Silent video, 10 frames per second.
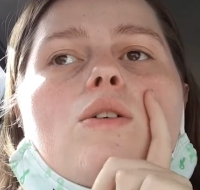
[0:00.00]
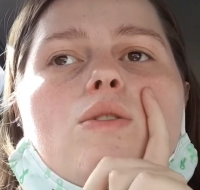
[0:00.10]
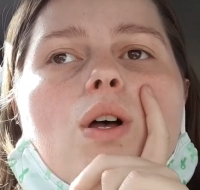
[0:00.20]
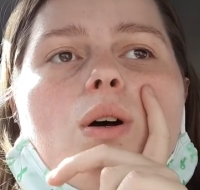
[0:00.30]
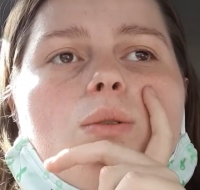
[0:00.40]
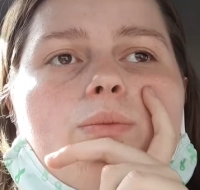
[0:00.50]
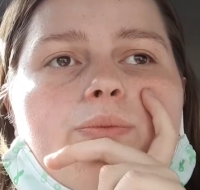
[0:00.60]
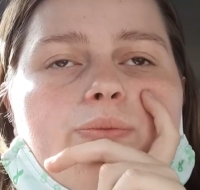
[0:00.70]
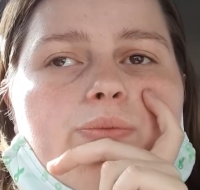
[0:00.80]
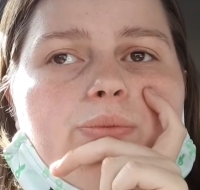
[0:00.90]
So
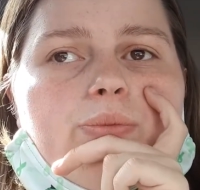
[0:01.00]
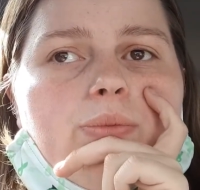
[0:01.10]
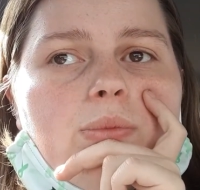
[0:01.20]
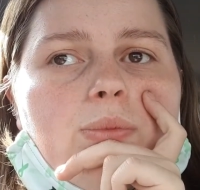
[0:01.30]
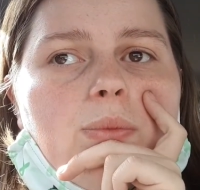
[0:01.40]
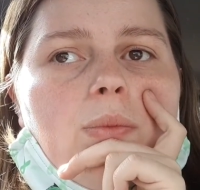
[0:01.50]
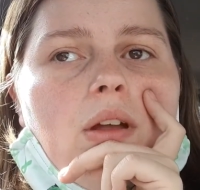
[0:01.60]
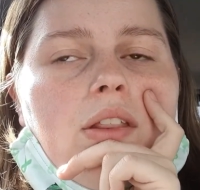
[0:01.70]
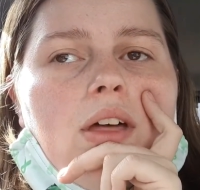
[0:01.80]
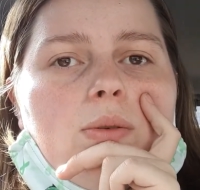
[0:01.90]

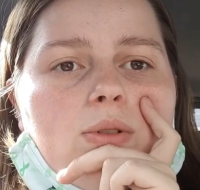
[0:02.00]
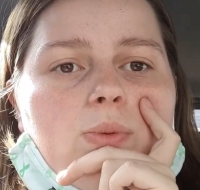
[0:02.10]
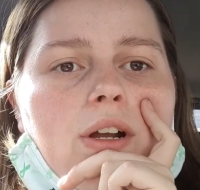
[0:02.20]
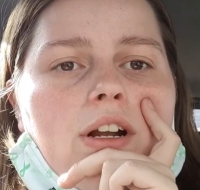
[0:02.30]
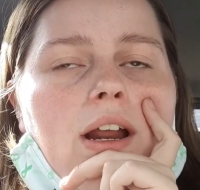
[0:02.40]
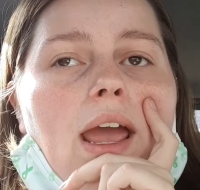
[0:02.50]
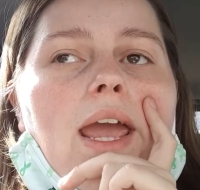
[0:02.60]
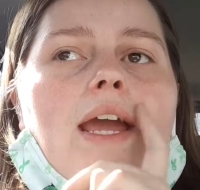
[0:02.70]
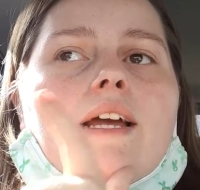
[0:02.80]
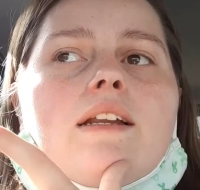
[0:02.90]
that was weird.
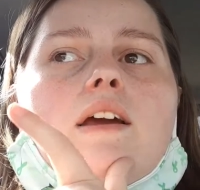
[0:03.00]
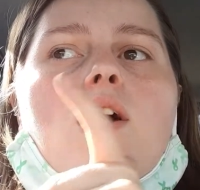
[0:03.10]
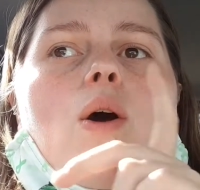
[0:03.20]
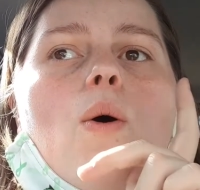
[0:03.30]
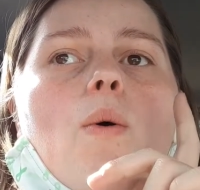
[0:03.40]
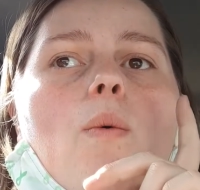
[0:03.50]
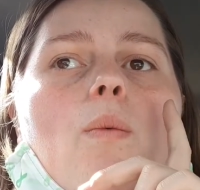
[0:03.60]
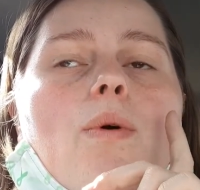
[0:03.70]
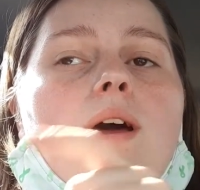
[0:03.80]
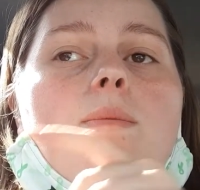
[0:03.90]
And
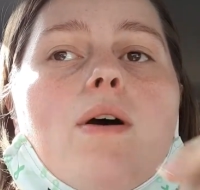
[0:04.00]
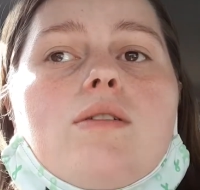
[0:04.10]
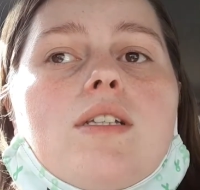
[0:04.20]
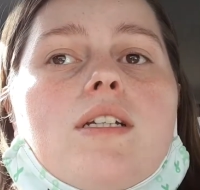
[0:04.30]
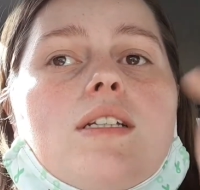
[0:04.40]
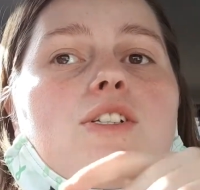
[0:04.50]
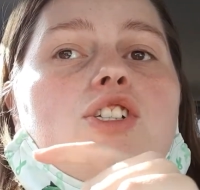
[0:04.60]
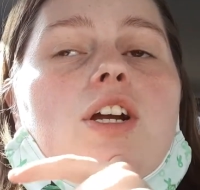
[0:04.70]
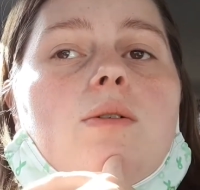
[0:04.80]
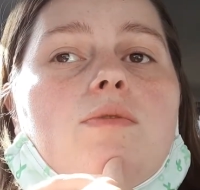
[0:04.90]
when I posted it to
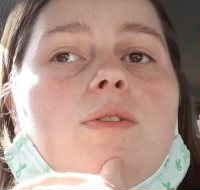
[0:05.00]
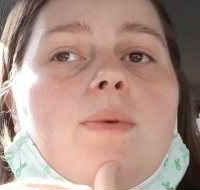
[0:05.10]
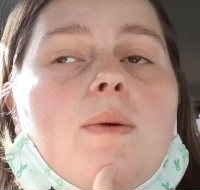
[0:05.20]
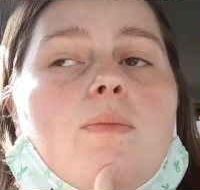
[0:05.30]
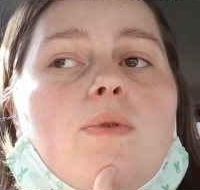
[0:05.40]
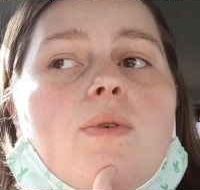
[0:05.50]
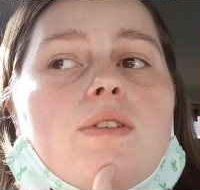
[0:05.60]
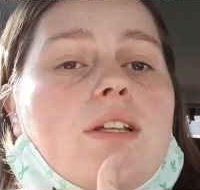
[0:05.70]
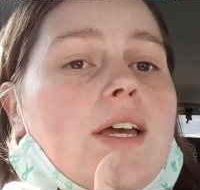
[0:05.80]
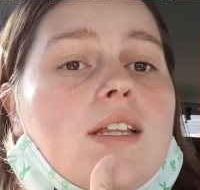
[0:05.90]
share for people
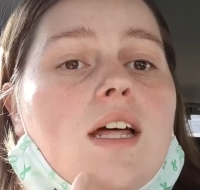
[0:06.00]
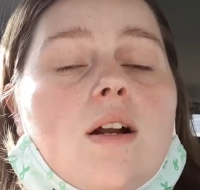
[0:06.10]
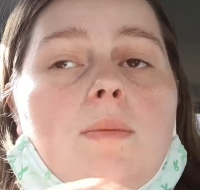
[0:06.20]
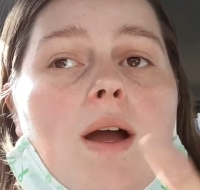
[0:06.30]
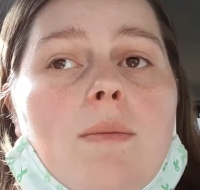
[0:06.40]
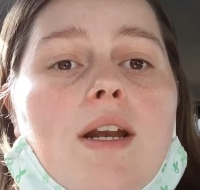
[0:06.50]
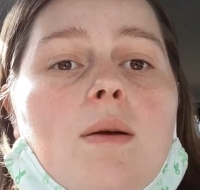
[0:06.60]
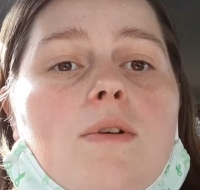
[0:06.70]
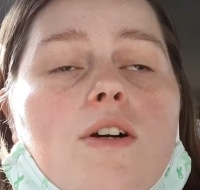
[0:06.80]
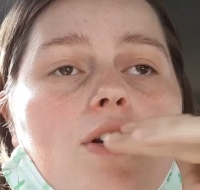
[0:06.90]
to, like, let everybody in my
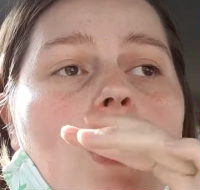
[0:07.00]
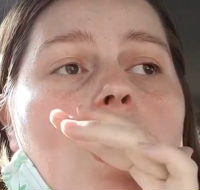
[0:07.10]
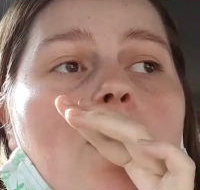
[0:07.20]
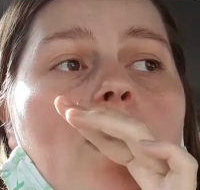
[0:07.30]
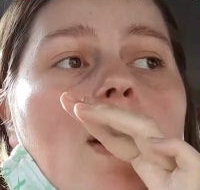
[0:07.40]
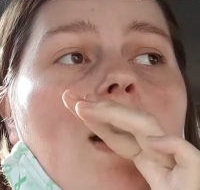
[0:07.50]
neighborhood know,